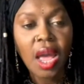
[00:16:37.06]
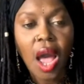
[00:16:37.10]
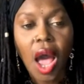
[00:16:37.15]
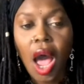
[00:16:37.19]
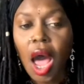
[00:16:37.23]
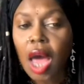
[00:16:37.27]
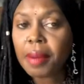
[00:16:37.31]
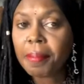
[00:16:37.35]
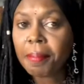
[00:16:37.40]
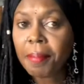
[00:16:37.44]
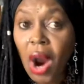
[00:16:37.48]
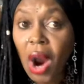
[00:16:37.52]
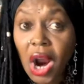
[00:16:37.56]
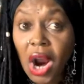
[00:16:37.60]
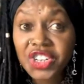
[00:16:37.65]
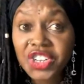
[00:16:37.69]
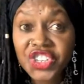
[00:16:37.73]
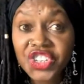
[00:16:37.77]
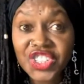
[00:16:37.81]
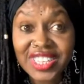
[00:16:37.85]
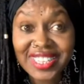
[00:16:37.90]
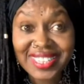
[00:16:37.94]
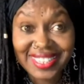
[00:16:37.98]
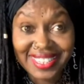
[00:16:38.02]
On
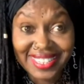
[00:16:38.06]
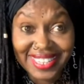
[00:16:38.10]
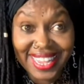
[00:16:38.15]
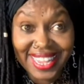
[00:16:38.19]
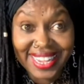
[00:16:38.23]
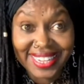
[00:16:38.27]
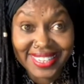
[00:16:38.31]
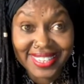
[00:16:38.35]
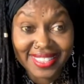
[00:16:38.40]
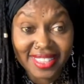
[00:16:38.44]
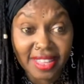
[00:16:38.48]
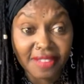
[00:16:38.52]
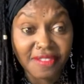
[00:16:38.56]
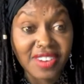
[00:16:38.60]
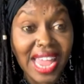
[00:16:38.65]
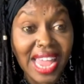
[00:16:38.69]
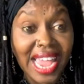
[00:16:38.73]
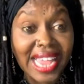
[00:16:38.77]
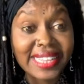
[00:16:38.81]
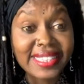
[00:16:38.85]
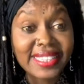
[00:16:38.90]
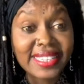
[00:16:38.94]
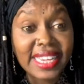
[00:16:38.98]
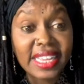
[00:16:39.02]
March the 6th of
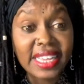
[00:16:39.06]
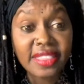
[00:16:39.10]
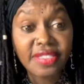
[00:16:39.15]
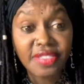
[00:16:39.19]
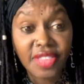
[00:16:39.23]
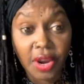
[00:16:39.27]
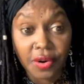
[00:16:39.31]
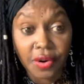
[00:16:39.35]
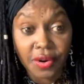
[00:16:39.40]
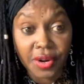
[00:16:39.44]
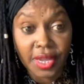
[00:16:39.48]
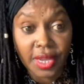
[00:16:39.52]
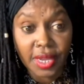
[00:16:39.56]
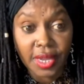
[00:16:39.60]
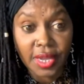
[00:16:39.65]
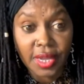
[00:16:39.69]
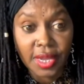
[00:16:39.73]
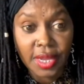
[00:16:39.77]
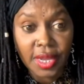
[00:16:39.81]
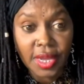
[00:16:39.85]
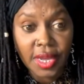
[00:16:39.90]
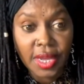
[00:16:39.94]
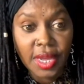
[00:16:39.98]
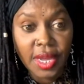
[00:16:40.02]
1930,
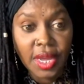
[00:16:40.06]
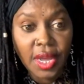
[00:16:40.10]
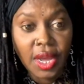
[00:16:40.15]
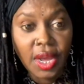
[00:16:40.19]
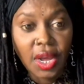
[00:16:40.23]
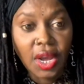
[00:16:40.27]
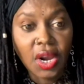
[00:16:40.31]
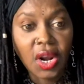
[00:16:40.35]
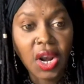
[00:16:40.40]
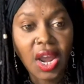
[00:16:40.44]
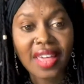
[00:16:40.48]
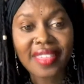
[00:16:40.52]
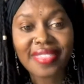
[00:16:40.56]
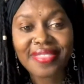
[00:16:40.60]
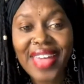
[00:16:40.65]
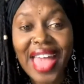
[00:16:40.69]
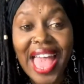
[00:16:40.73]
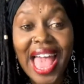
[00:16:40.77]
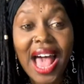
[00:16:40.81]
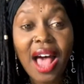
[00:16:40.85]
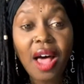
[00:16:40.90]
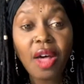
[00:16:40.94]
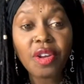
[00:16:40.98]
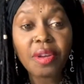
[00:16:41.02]

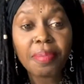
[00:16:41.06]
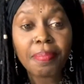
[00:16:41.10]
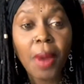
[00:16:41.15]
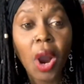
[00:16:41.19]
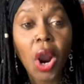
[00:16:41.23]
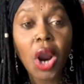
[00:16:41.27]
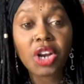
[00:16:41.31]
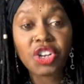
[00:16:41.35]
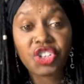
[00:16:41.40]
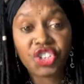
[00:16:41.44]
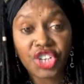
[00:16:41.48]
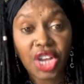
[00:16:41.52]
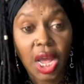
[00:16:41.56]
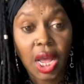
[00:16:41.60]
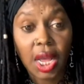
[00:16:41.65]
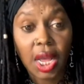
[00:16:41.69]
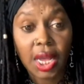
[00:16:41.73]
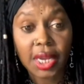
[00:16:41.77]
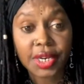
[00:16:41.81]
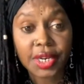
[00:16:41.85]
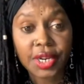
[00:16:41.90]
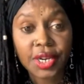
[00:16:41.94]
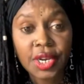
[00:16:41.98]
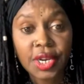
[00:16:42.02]
Clothilde
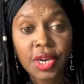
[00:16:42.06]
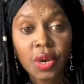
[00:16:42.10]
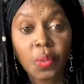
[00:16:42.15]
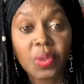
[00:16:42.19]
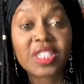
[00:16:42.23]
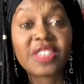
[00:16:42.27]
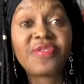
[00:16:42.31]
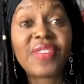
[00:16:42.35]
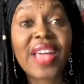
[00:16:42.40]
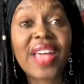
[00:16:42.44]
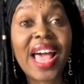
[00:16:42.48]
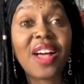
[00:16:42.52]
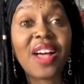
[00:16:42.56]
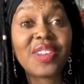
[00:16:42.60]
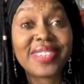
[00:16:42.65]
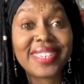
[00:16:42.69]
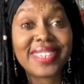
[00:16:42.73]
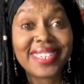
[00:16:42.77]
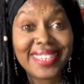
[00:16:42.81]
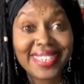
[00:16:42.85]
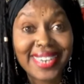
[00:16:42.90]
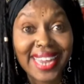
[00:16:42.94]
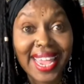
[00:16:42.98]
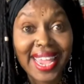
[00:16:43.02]
Marchand was
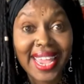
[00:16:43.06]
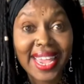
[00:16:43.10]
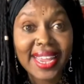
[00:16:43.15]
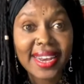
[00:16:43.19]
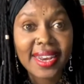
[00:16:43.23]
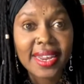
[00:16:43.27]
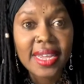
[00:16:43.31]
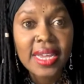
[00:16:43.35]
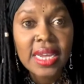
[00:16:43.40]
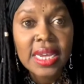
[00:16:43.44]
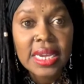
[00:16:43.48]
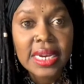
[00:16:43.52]
found dead.